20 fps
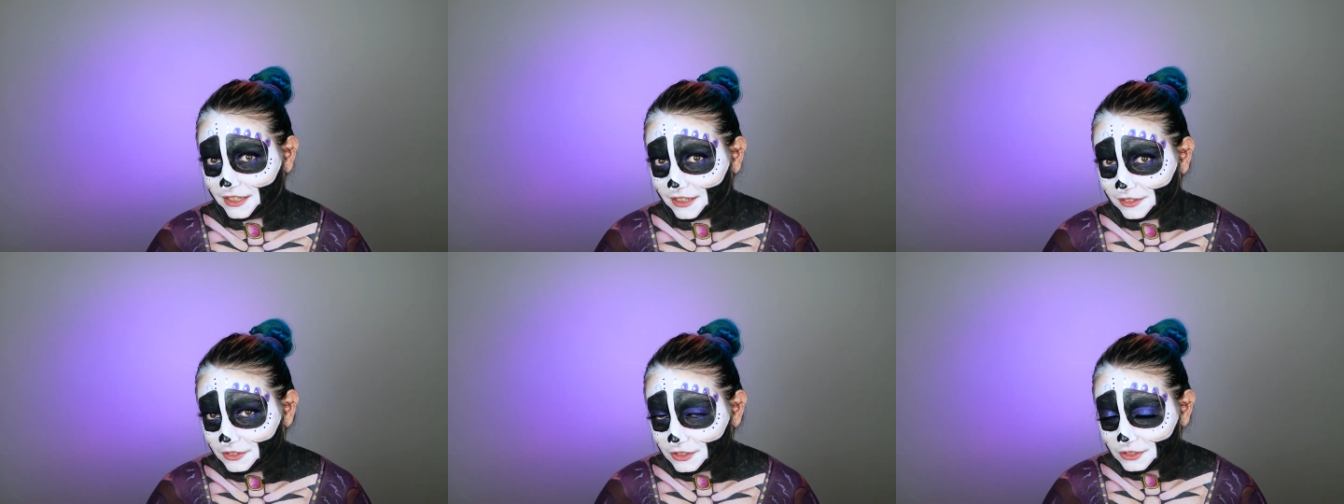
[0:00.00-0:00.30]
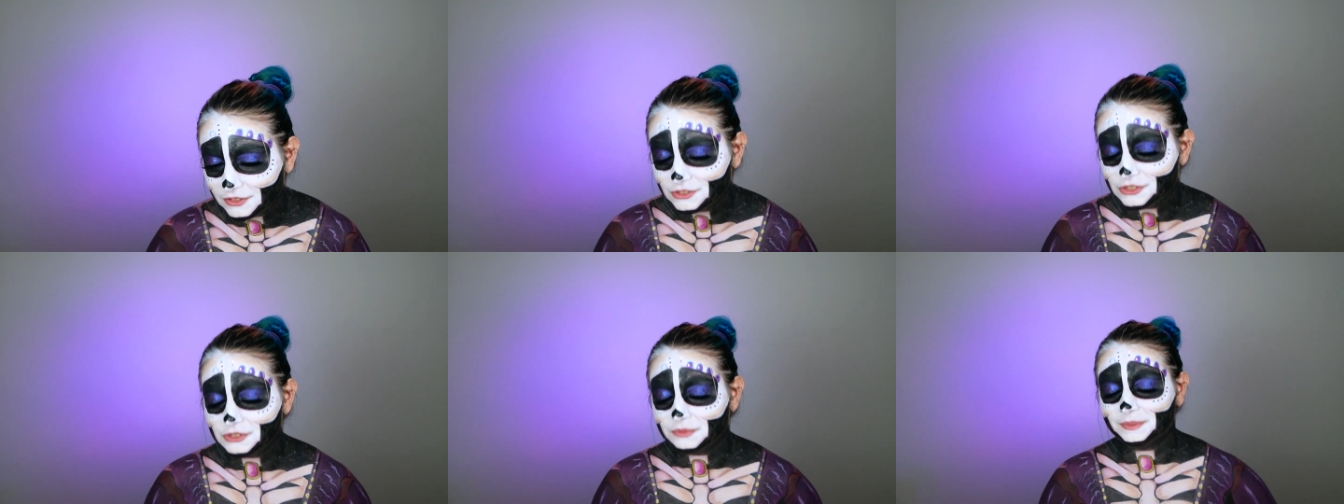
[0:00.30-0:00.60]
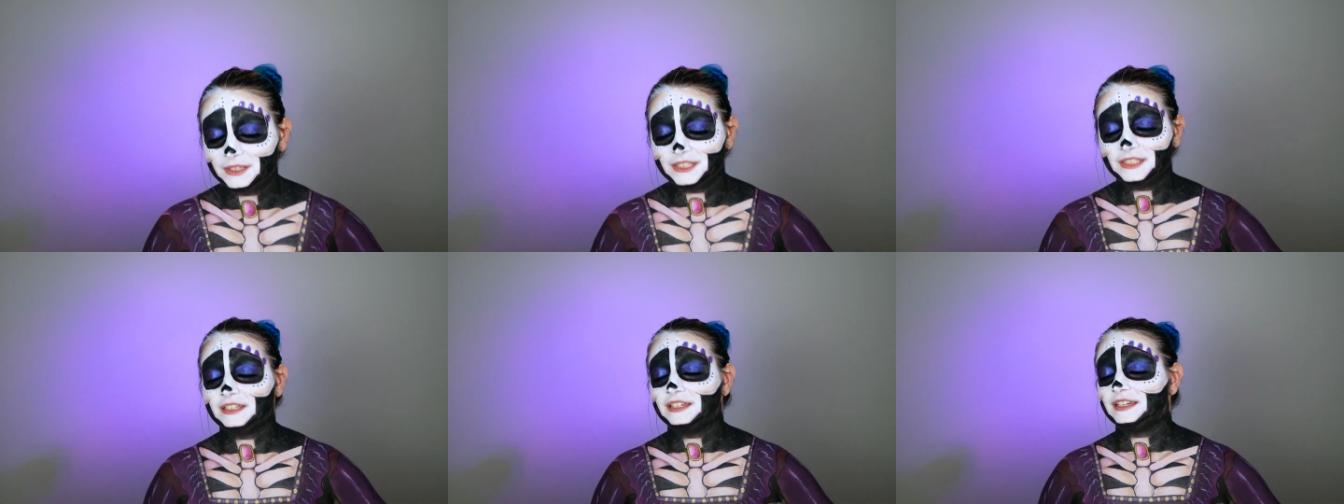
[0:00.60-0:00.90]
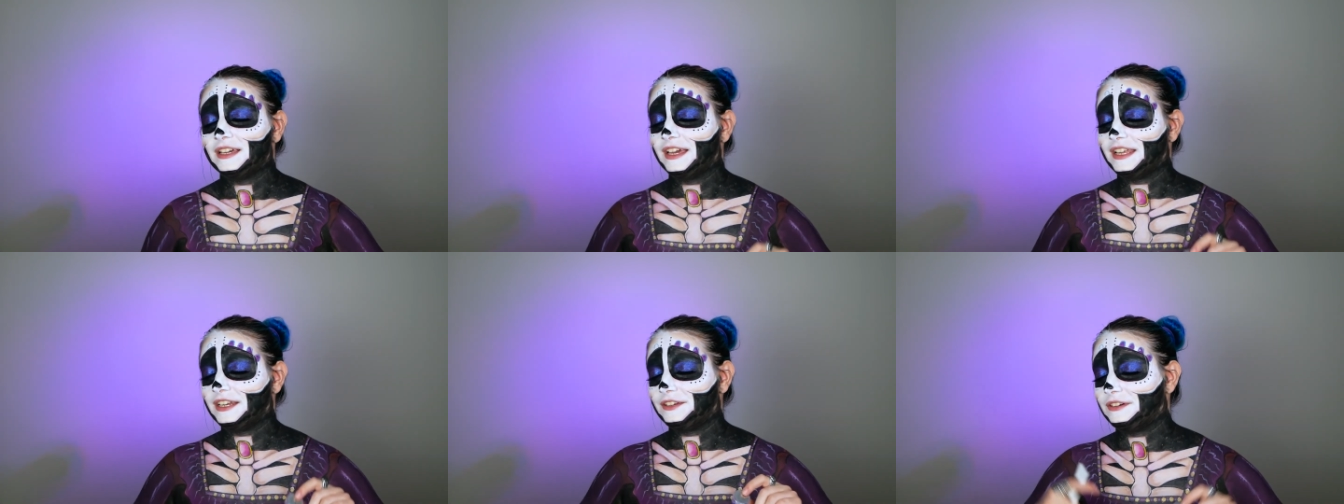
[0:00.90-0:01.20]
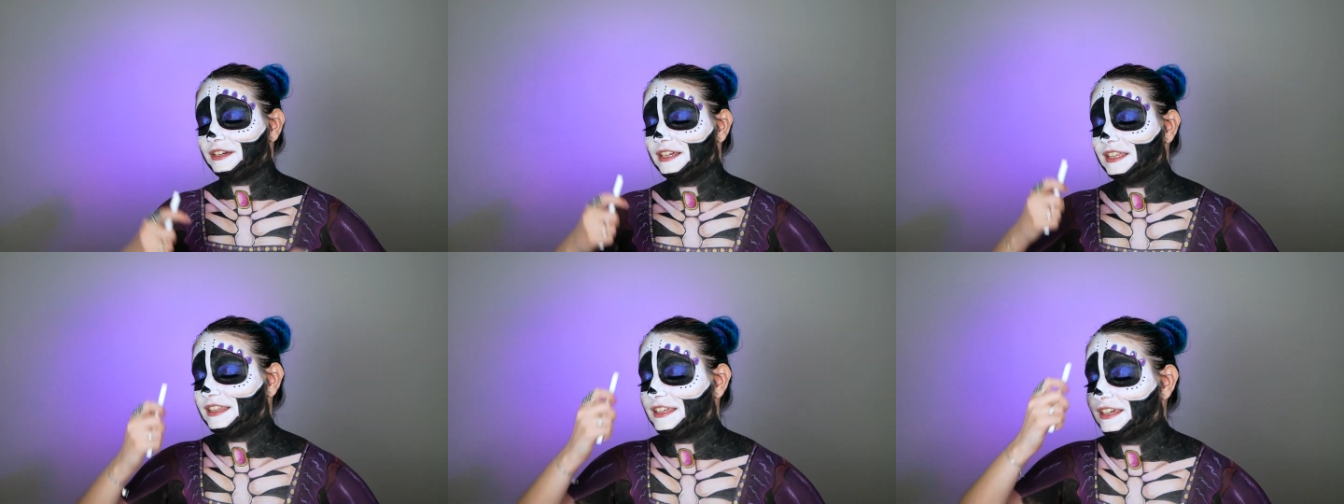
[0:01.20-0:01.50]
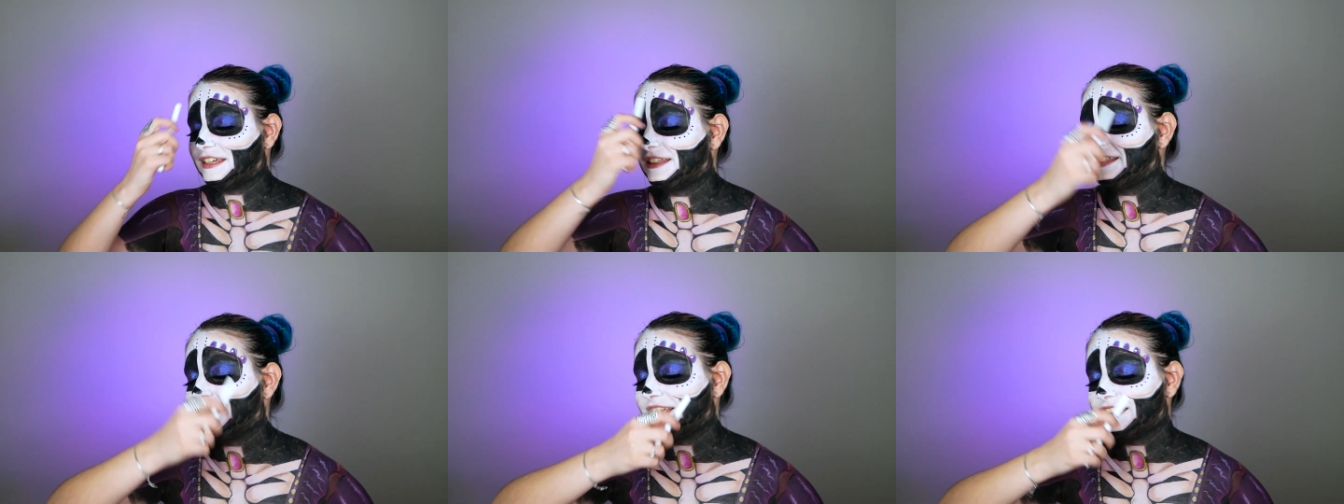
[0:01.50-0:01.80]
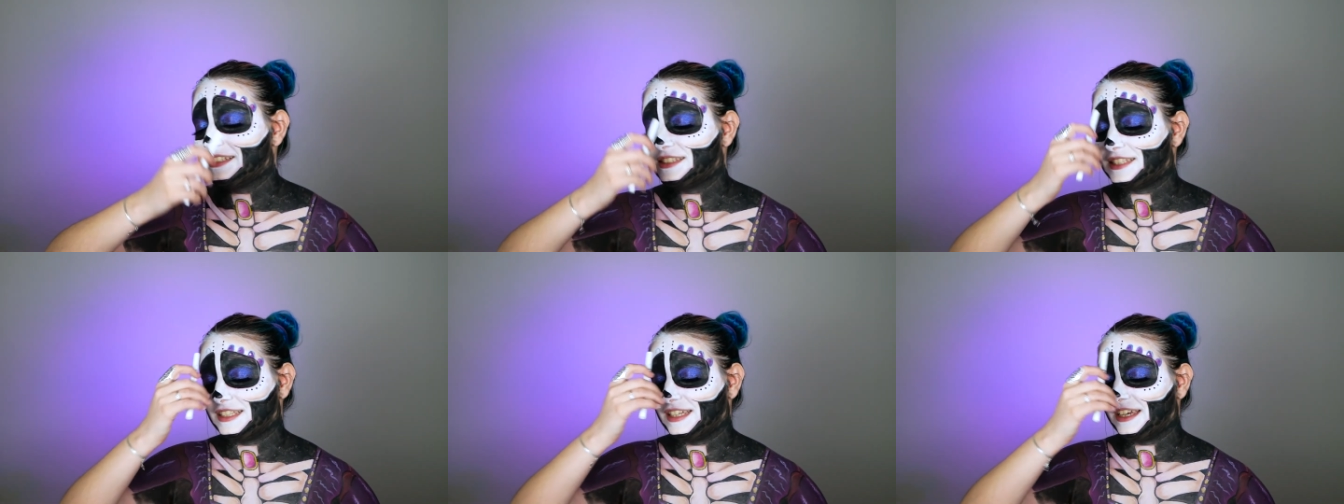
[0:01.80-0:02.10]
have used, but anyway, the idea
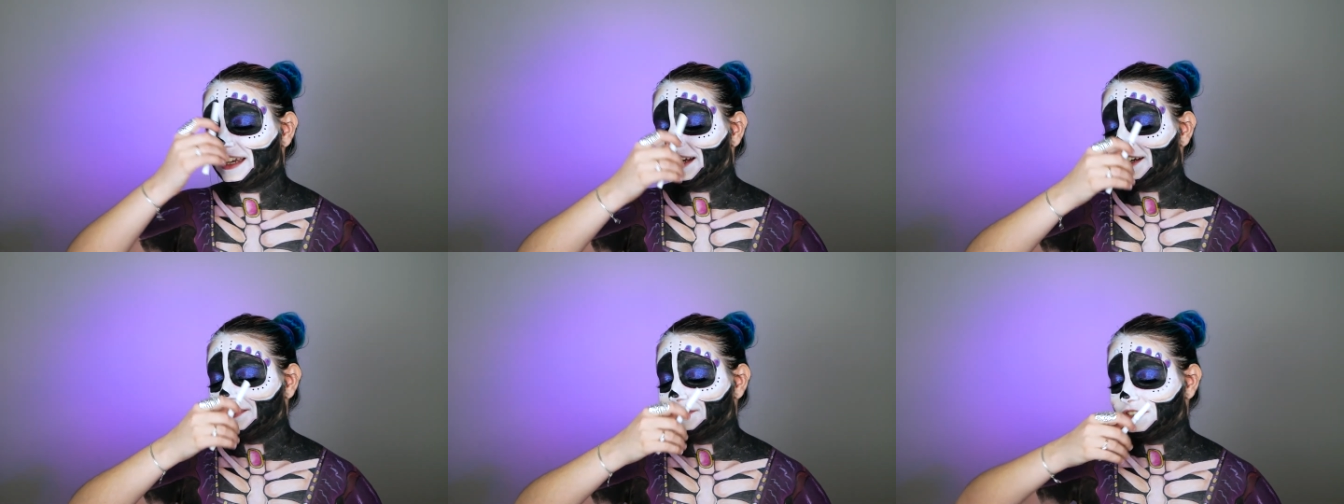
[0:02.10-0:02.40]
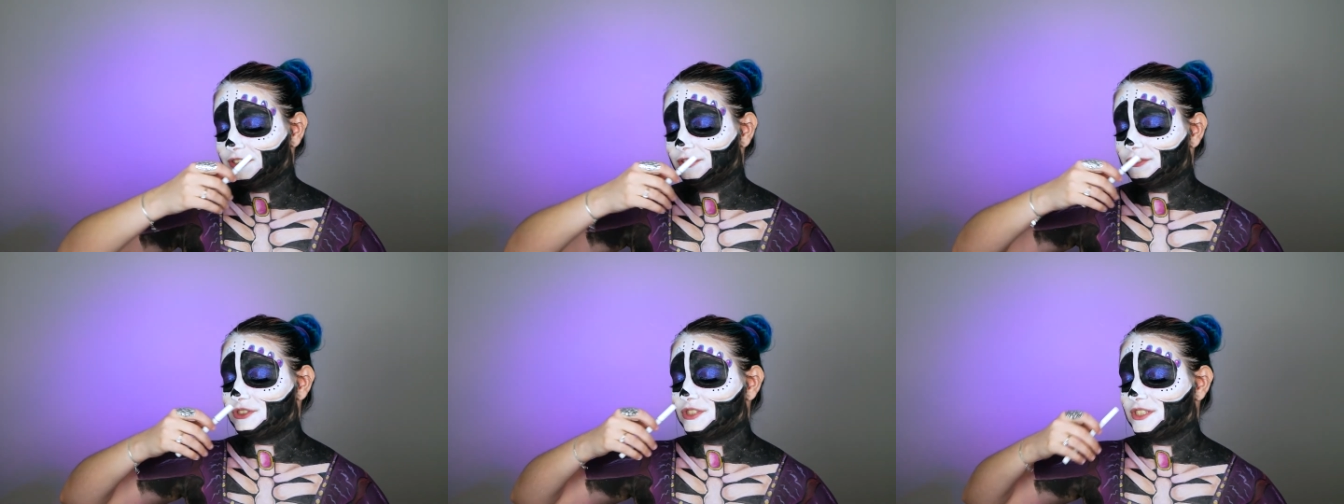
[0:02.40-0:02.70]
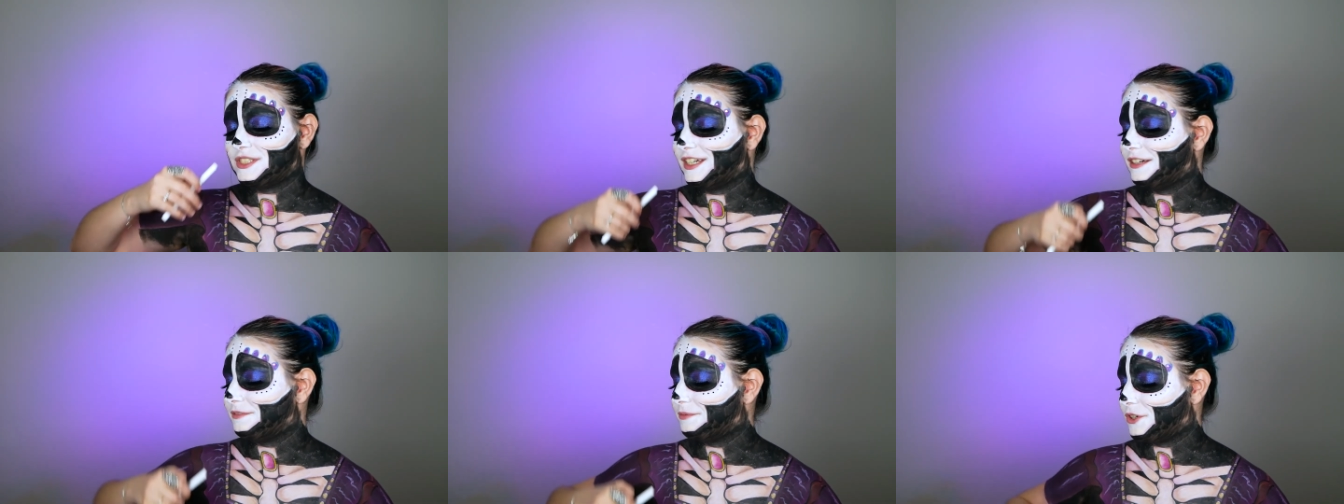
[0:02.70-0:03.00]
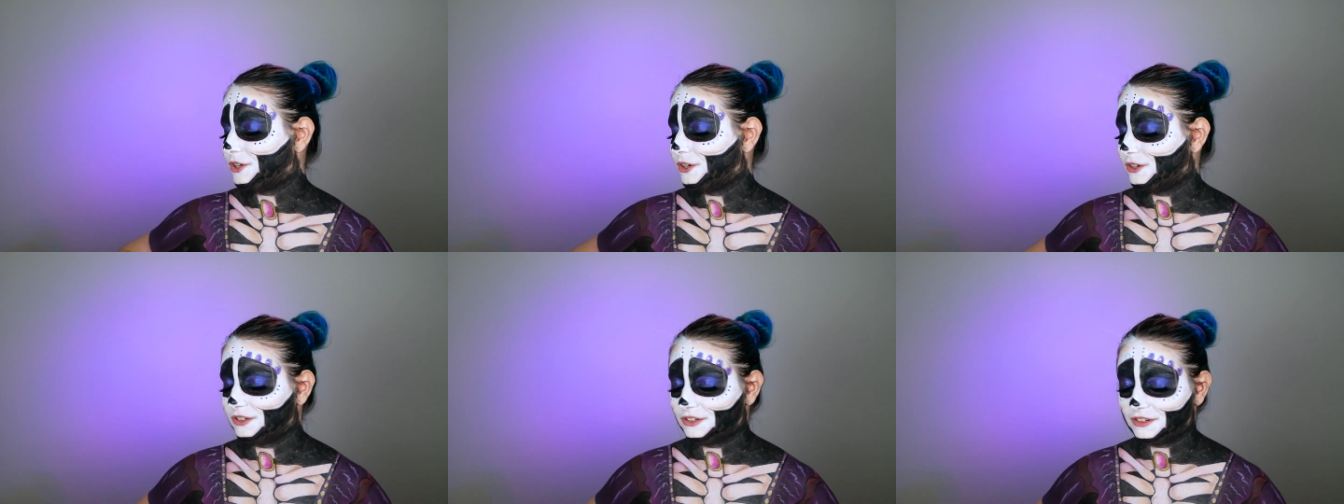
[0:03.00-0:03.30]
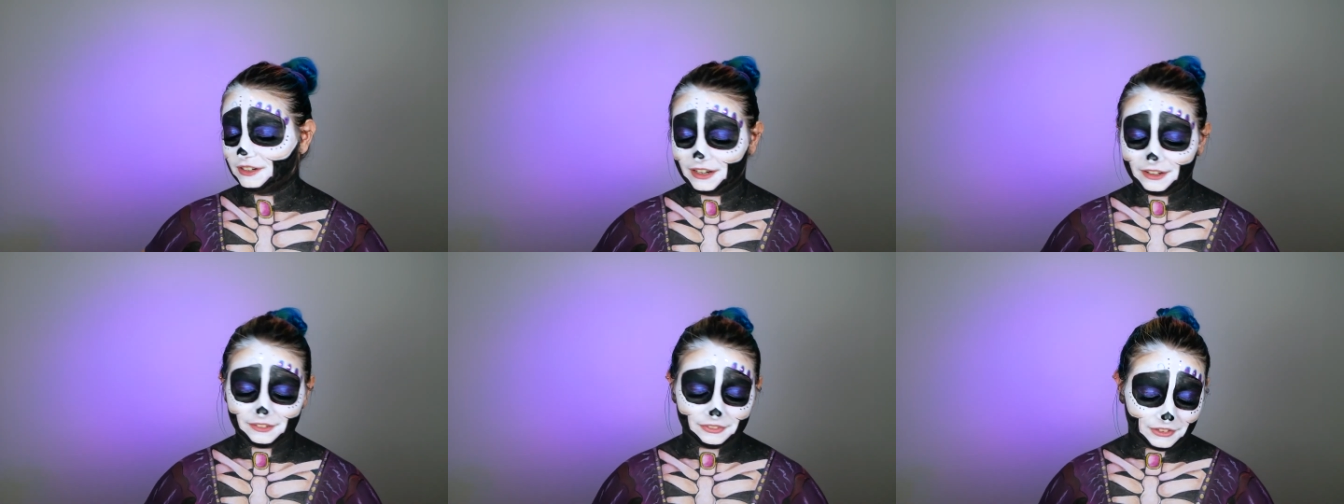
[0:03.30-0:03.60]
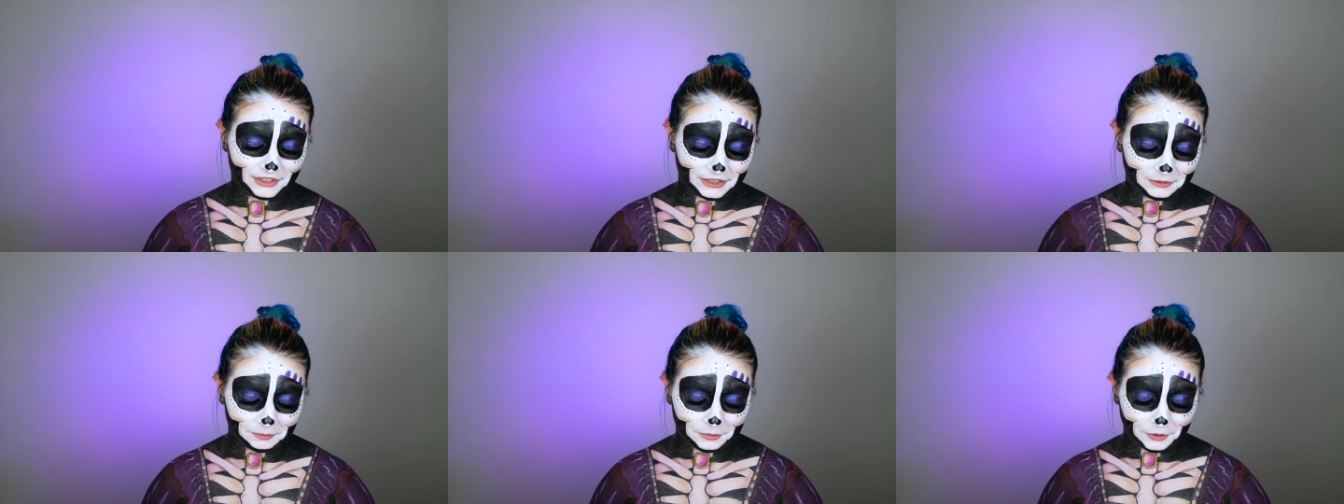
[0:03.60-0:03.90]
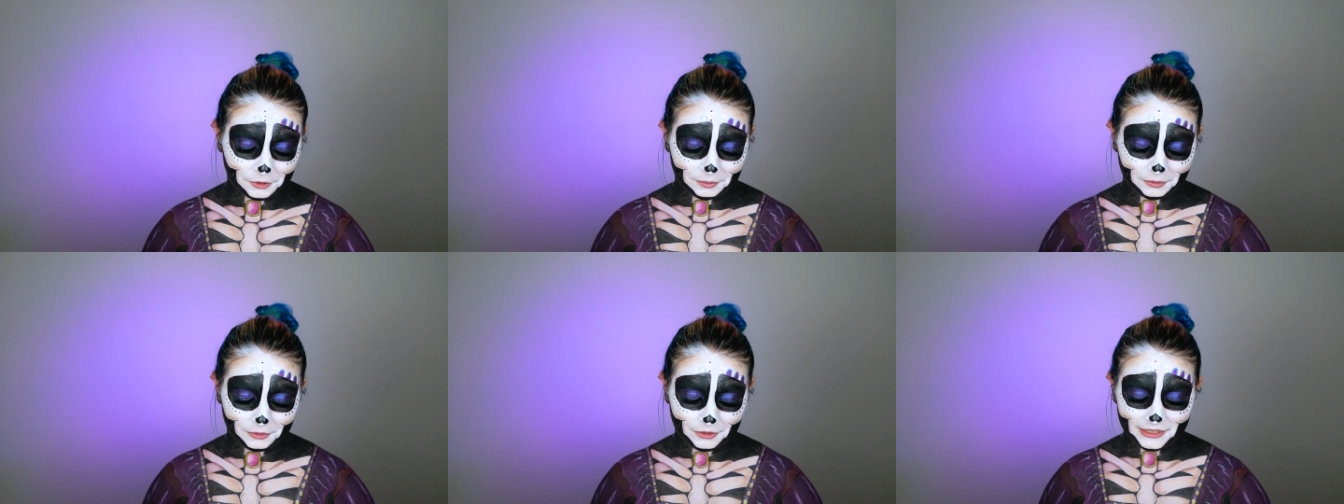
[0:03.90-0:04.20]
is that I have used some holographic
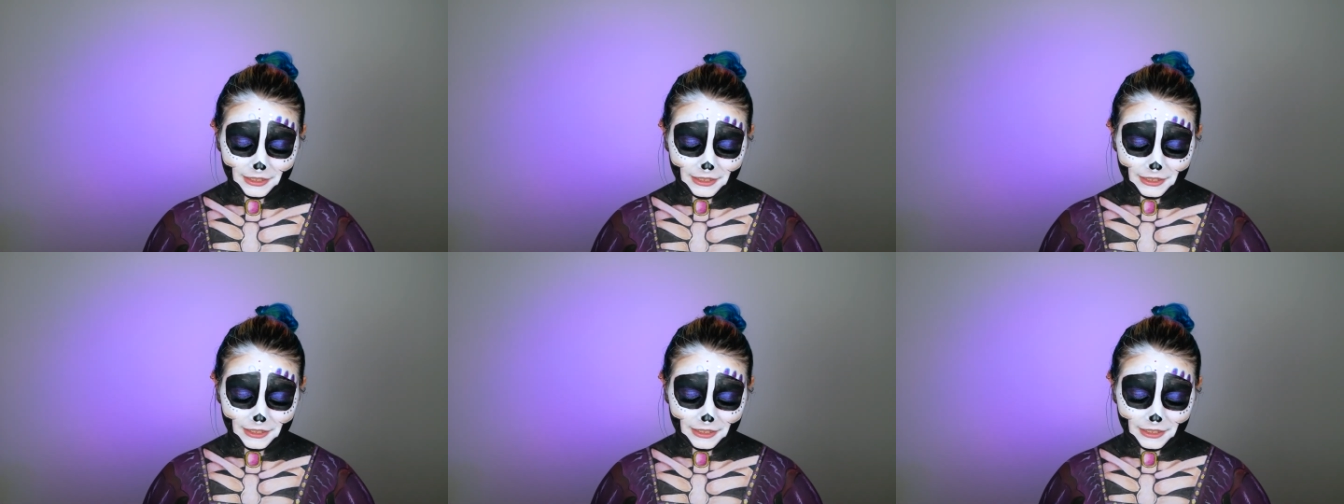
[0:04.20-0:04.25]
purple